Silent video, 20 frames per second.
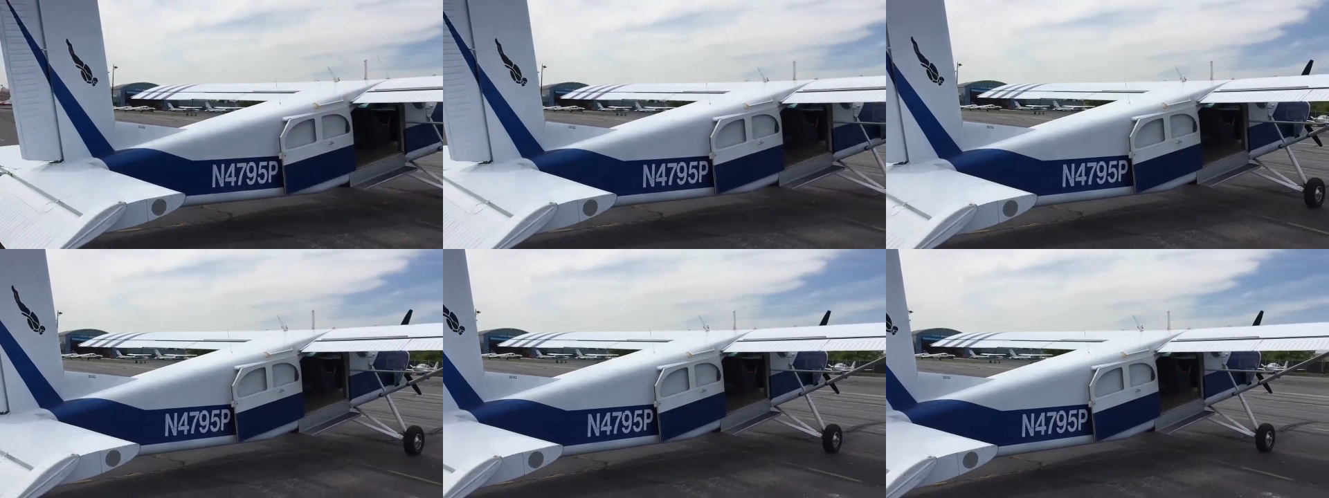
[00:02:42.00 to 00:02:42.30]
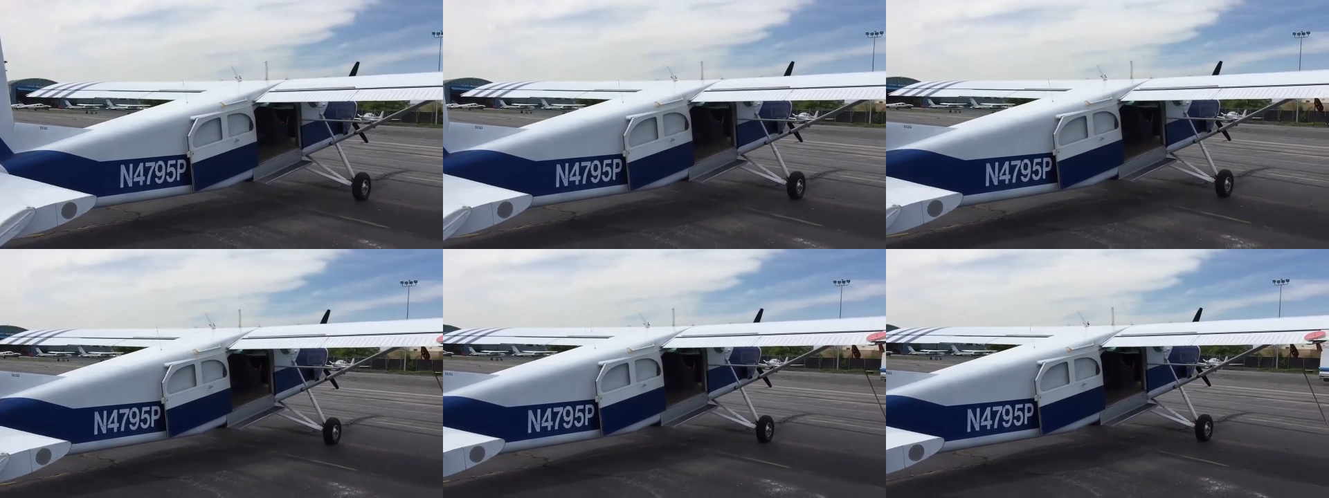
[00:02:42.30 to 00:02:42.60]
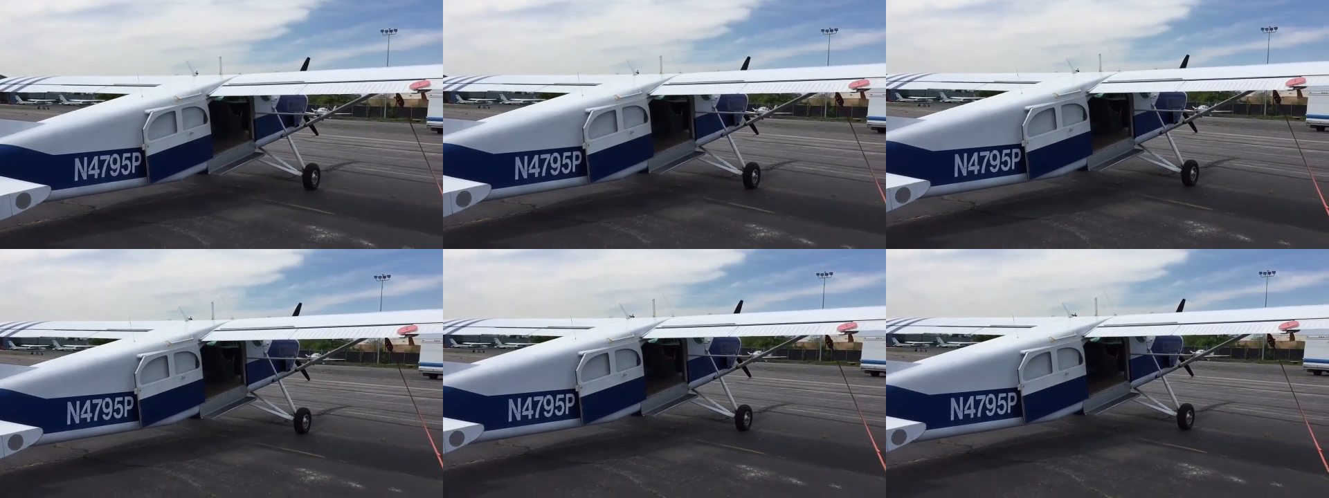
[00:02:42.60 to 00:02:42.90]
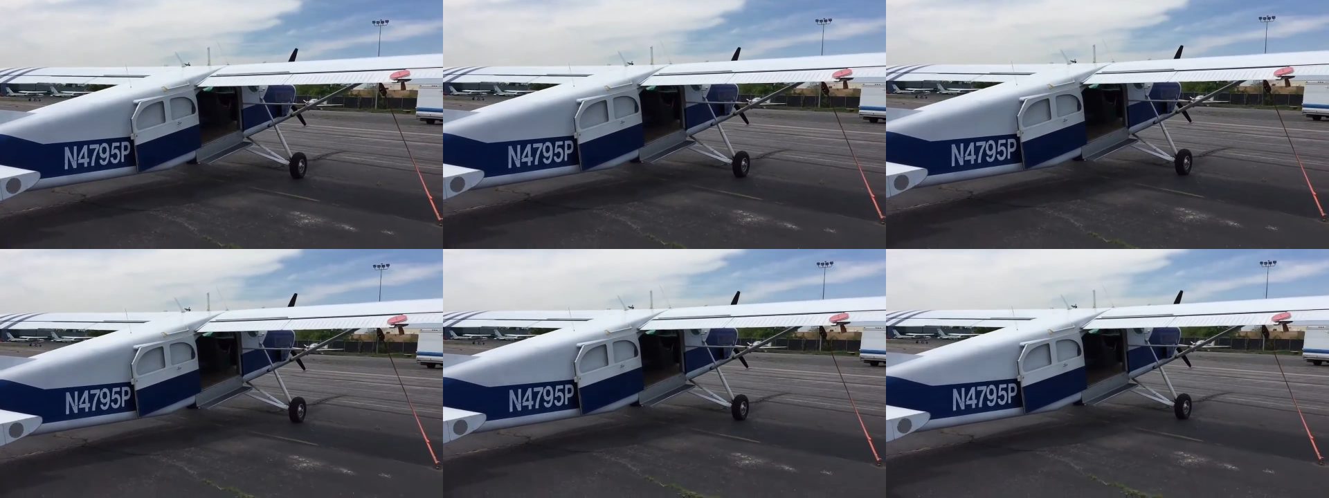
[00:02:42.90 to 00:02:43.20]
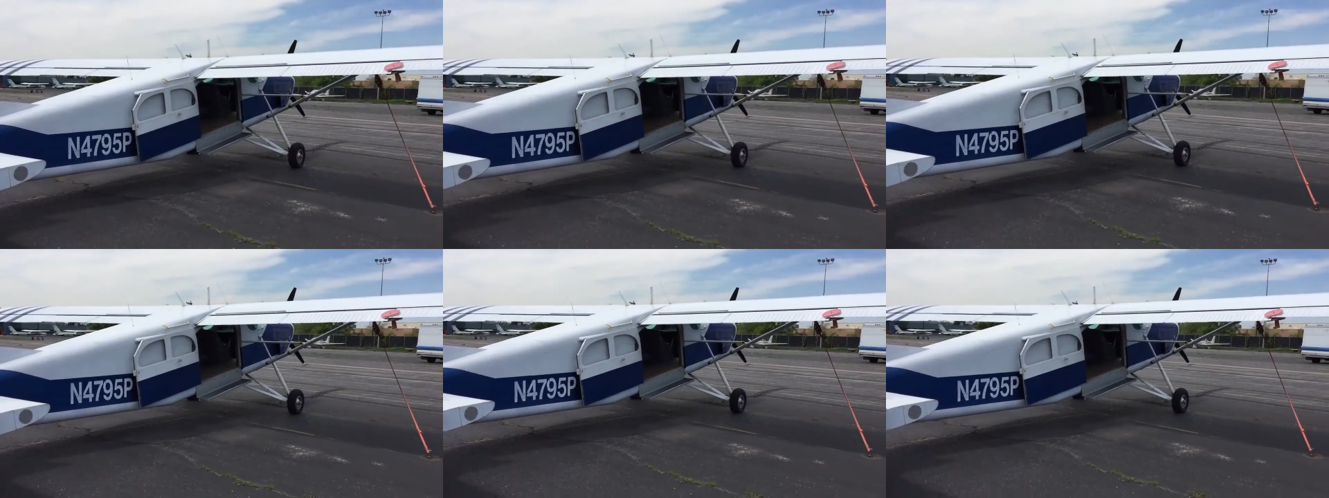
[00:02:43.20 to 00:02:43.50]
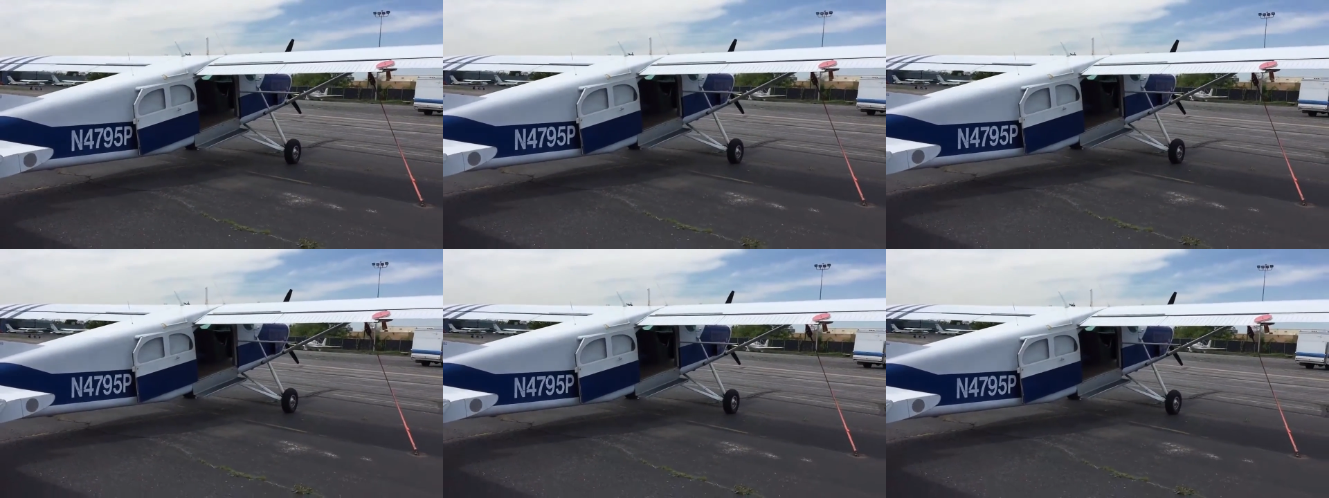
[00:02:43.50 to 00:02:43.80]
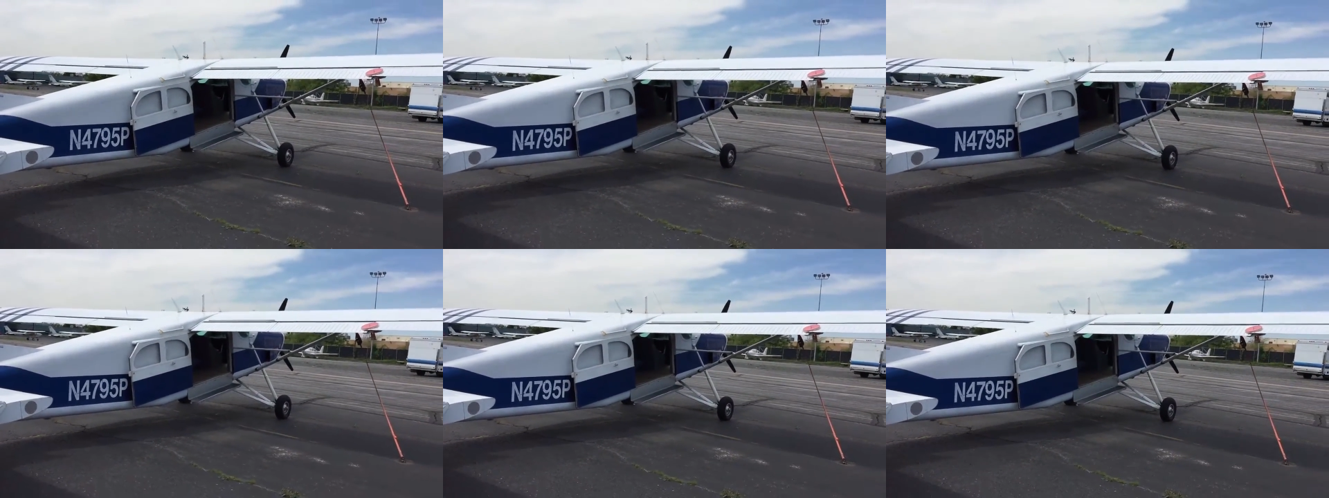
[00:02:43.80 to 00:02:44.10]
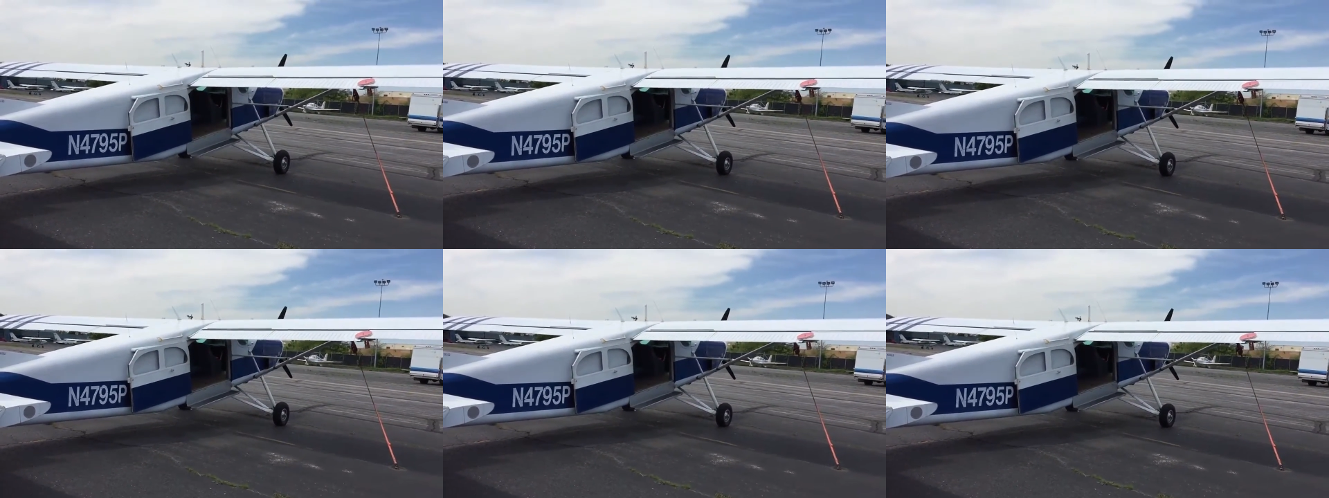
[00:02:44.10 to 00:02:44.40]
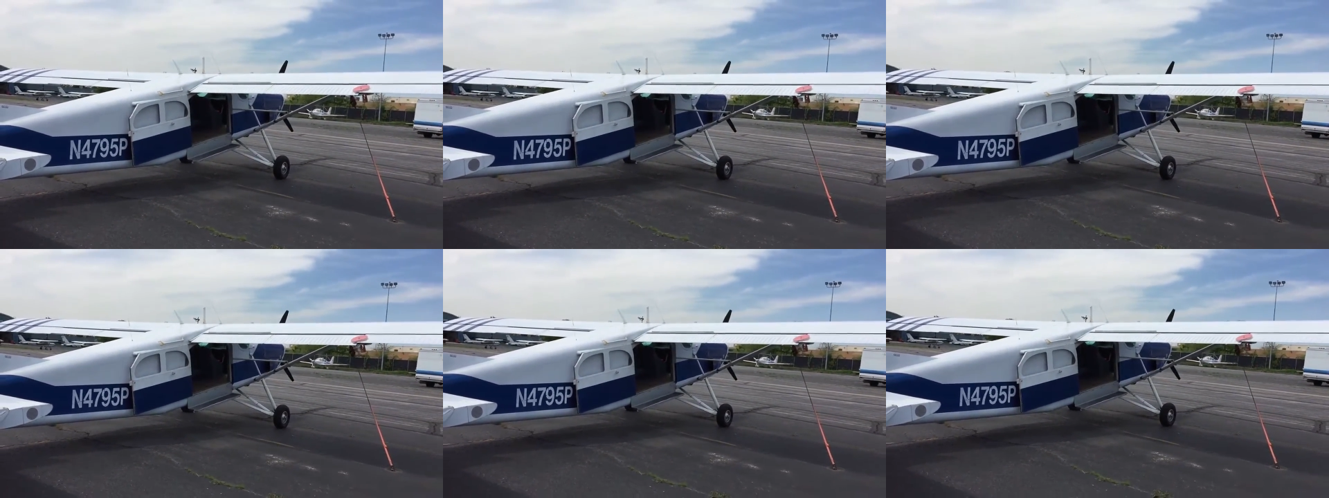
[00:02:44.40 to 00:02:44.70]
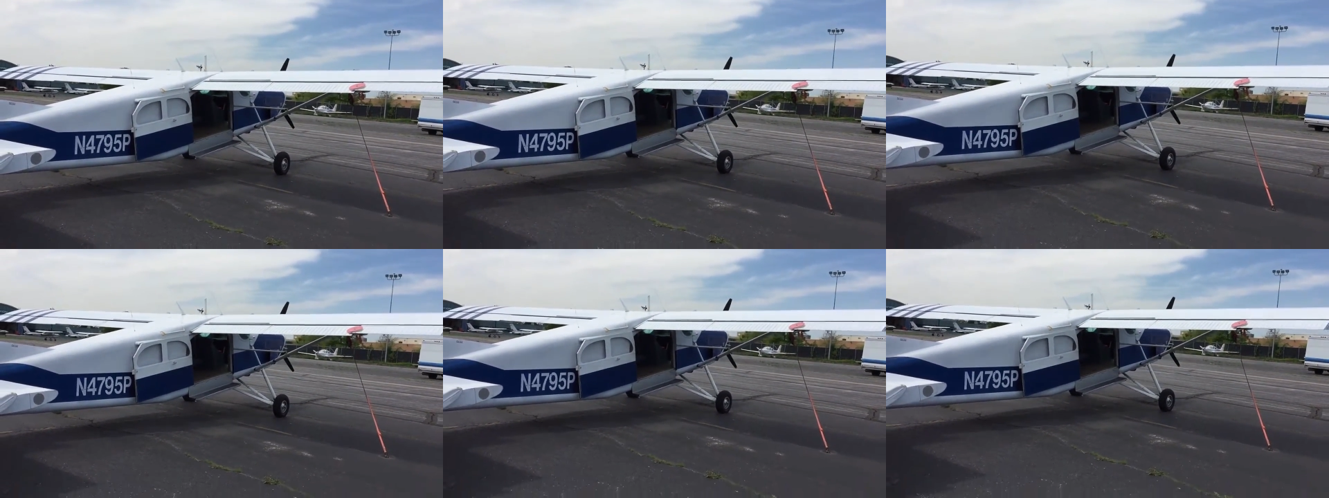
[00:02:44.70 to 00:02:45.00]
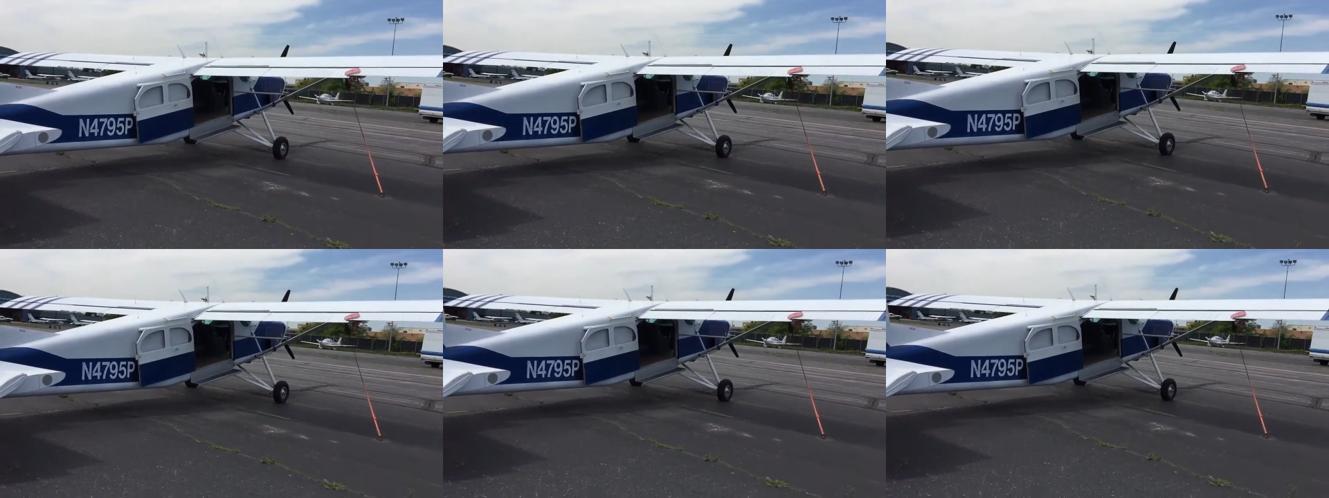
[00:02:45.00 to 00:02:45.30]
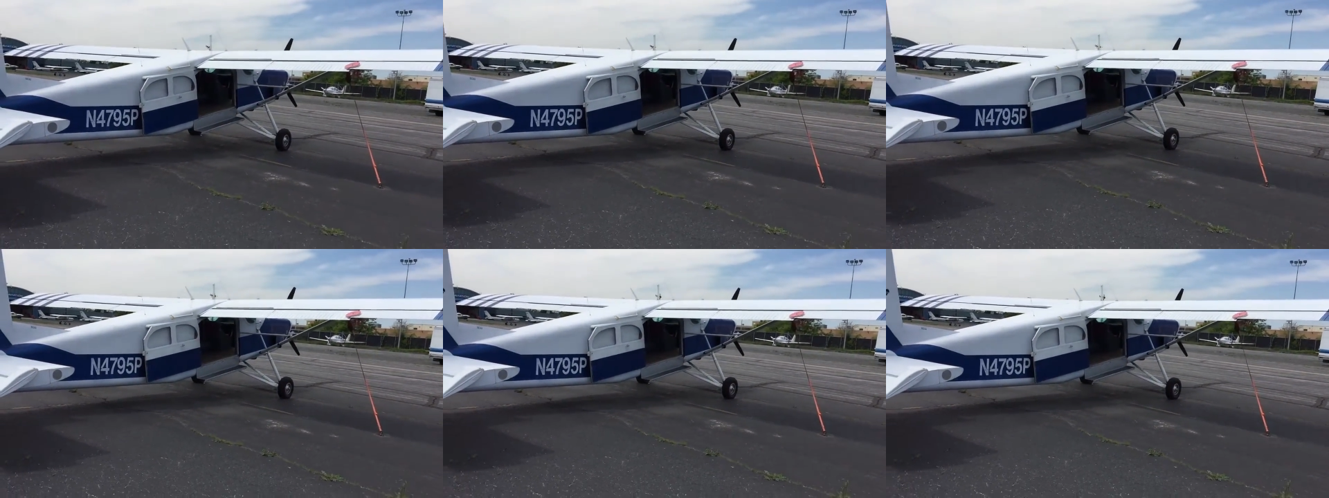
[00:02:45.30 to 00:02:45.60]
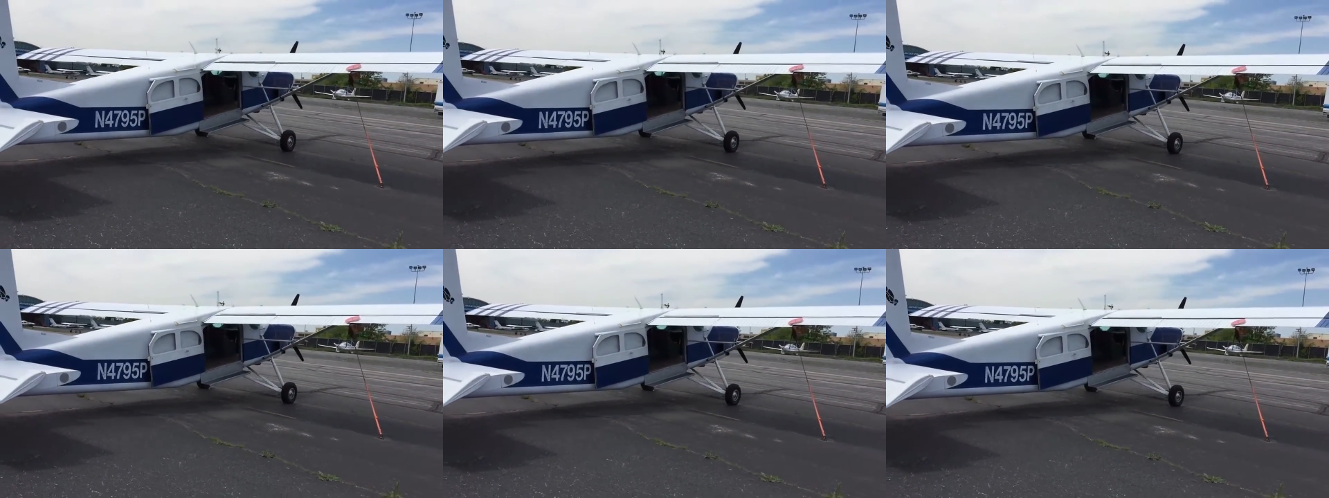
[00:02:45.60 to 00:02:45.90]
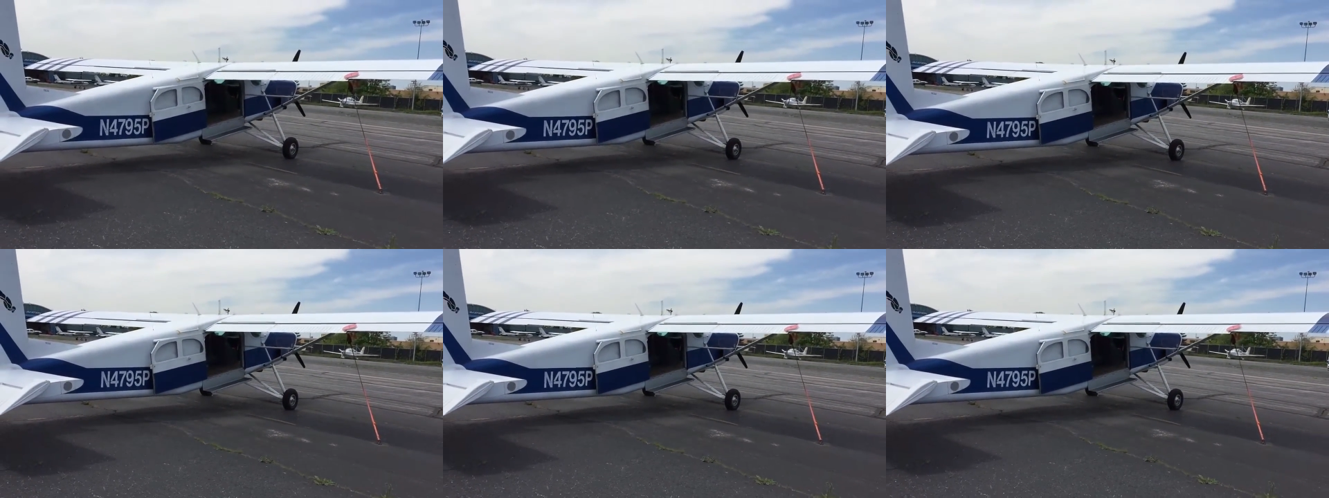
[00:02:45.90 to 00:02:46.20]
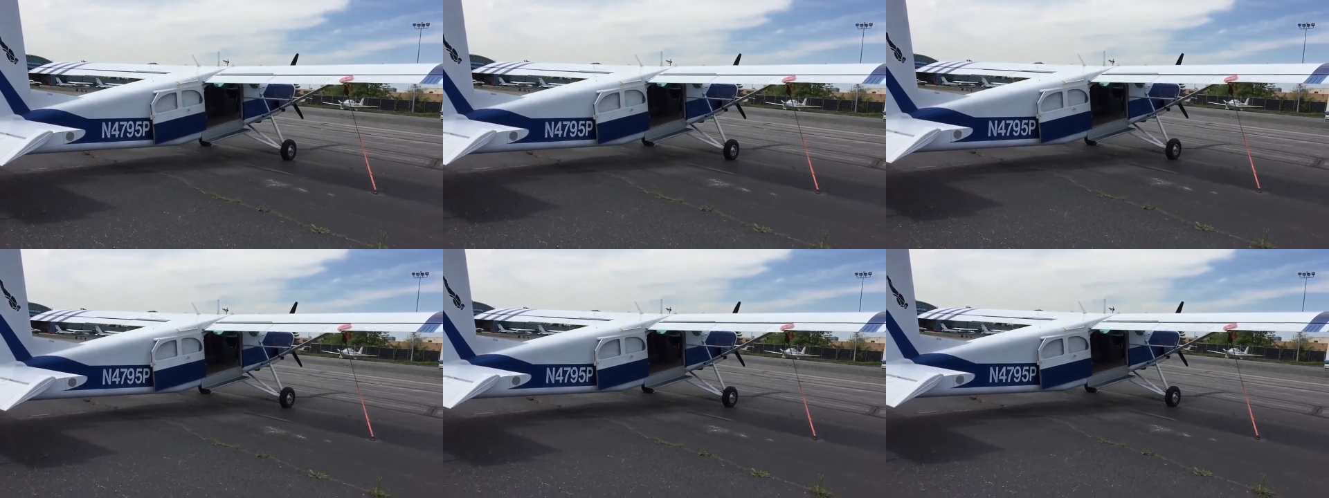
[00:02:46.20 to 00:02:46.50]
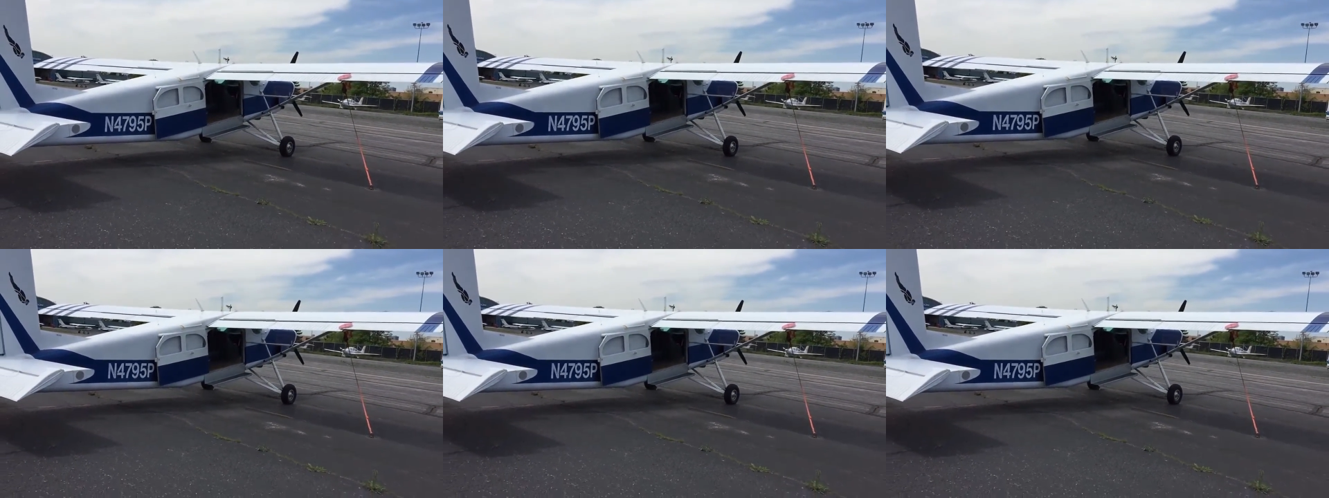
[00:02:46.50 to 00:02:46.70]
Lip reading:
[unreadable: no face in view]